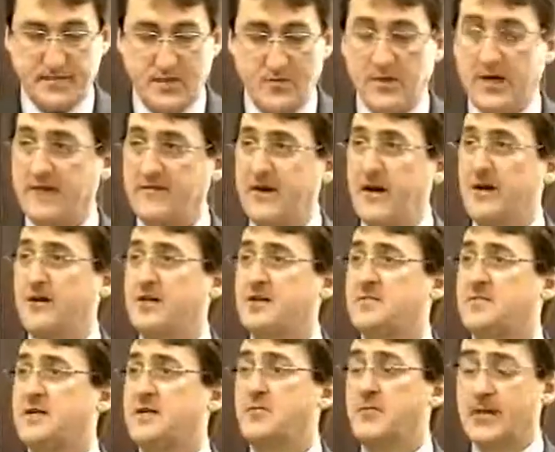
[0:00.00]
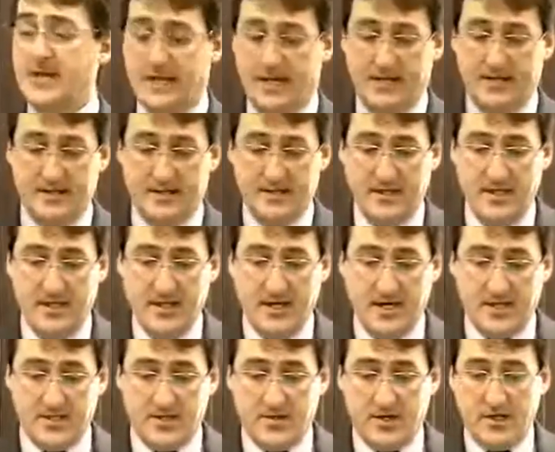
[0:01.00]
We have RSP weekends.
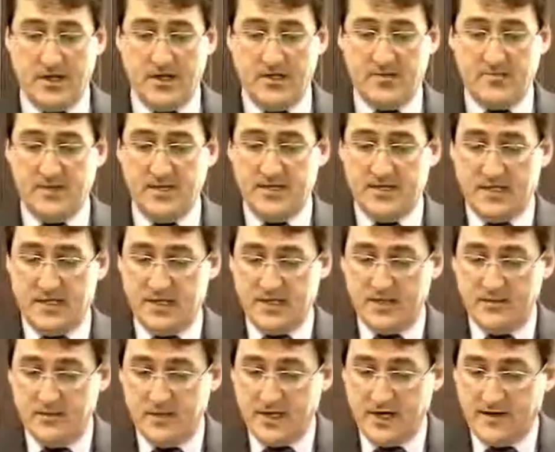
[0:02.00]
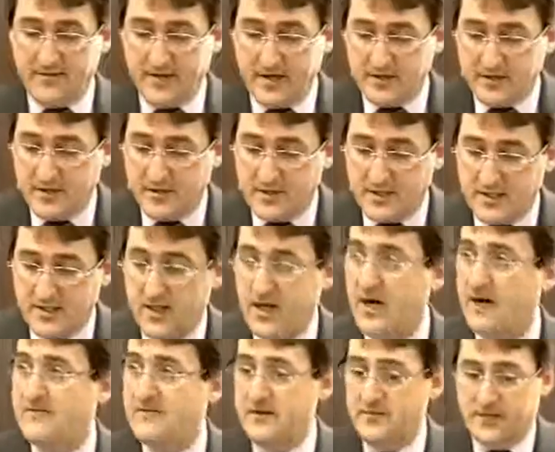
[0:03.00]
And during RSP season, we have our donut and
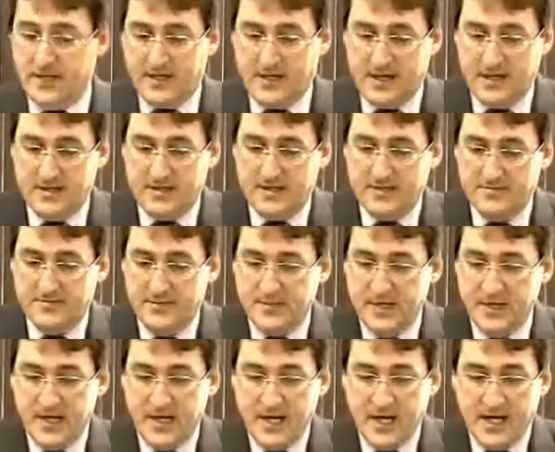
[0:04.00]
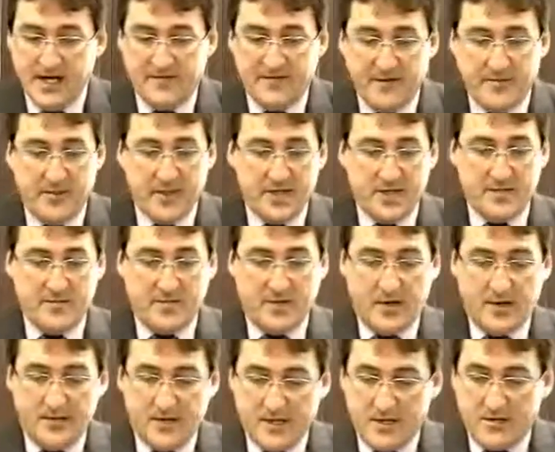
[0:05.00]
coffee weekends. And if you book an
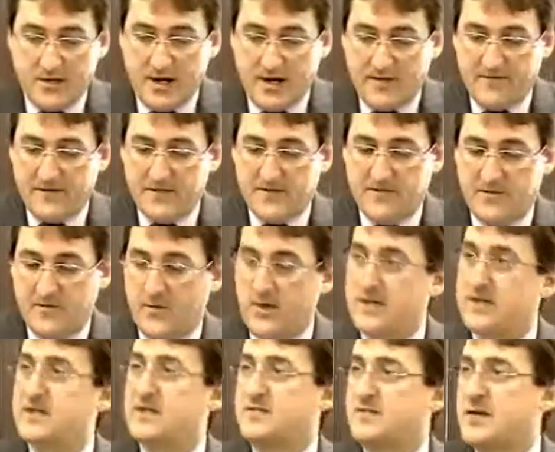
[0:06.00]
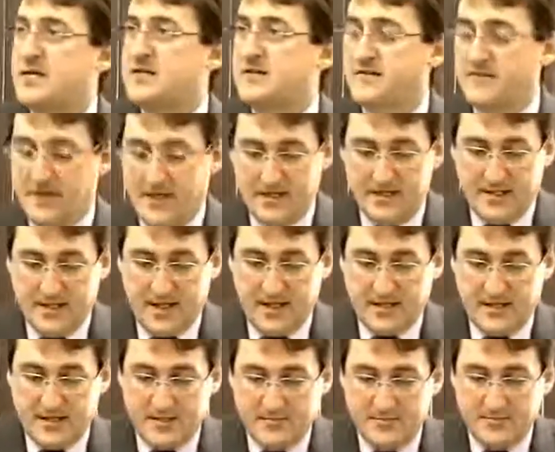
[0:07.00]
appointment at our office for one of the specified
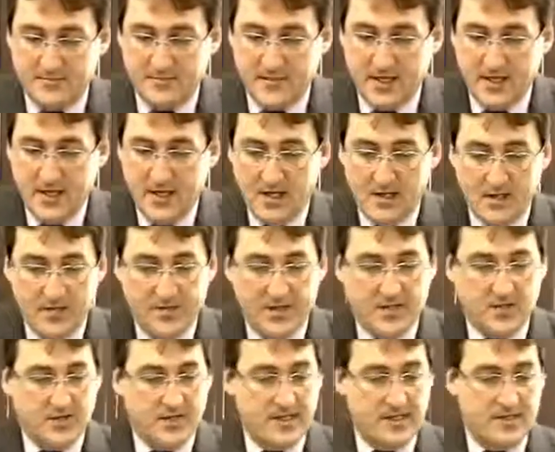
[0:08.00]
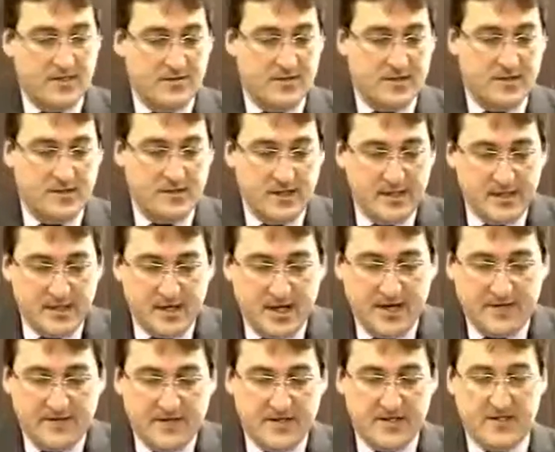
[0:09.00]
dates, you'll be treated to a donut and
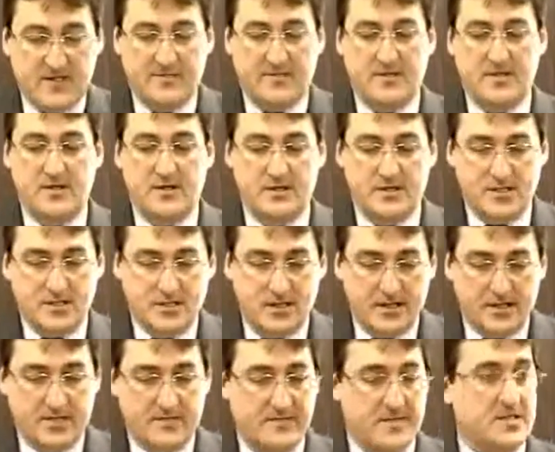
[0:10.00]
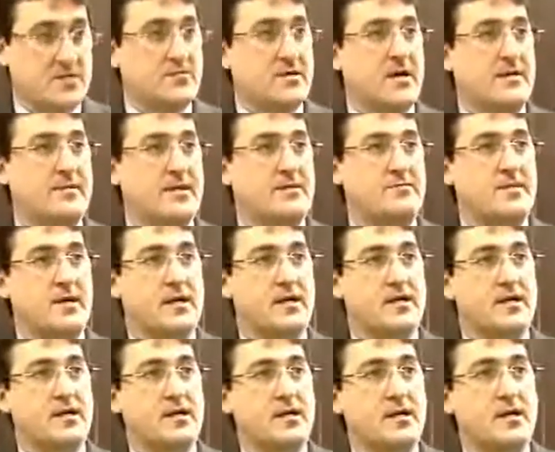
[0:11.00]
coffee served in your choice of a ceramic mug